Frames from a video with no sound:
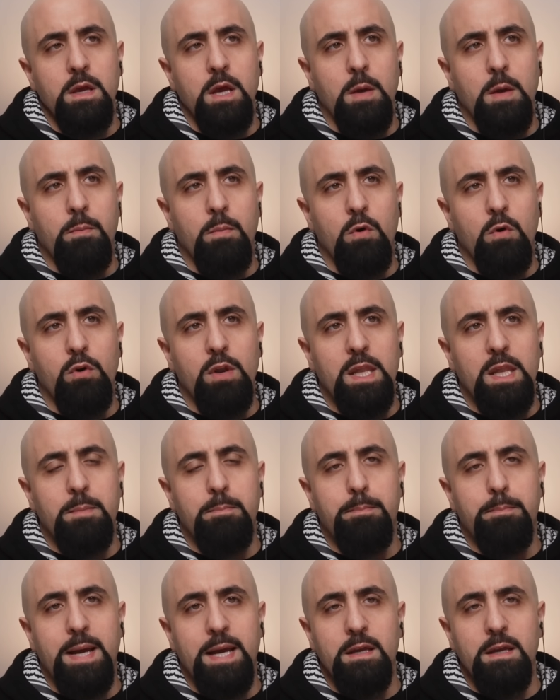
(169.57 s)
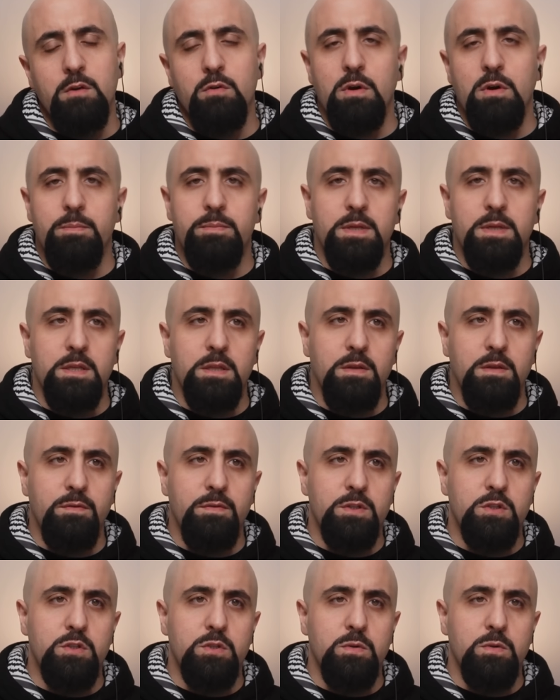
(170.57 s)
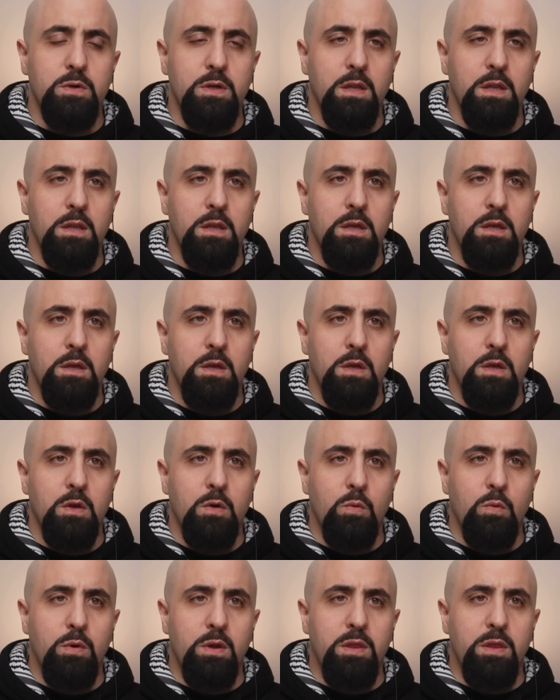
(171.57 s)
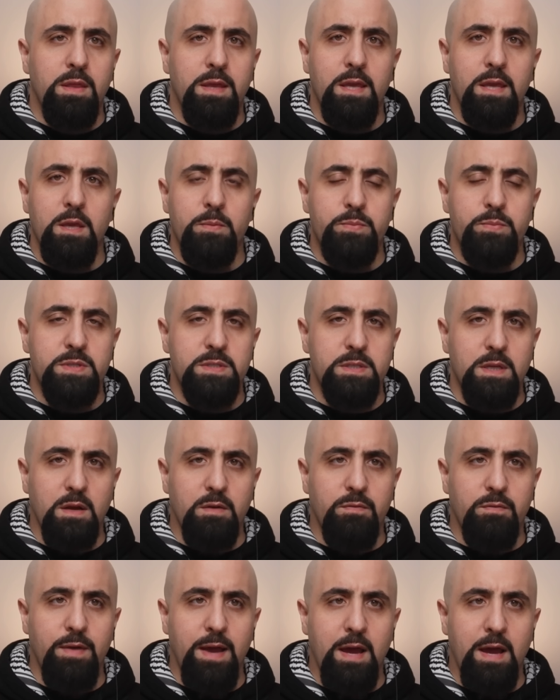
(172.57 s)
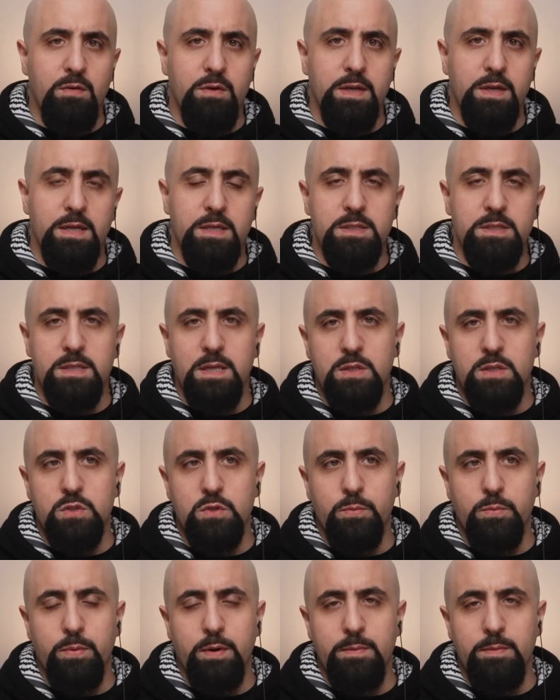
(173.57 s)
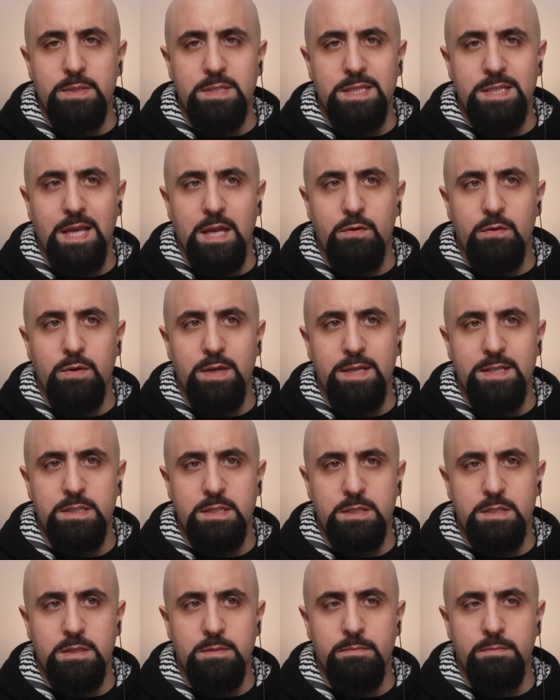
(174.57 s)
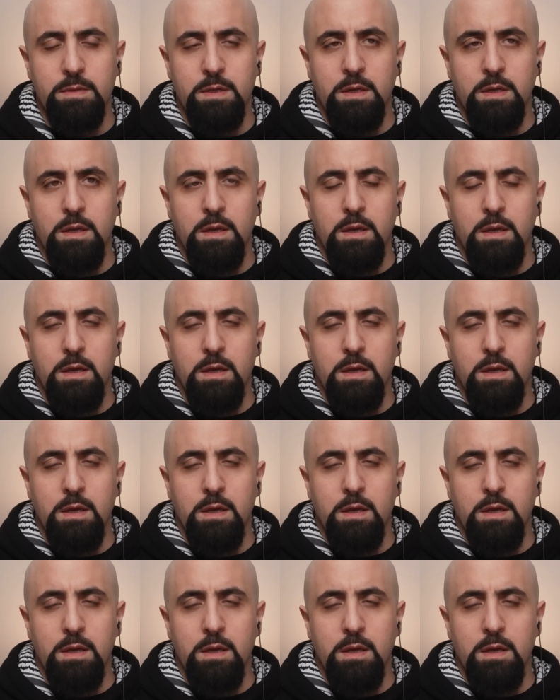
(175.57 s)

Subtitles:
A morally bankrupt individual with heaps of arrogance and supremacy and racism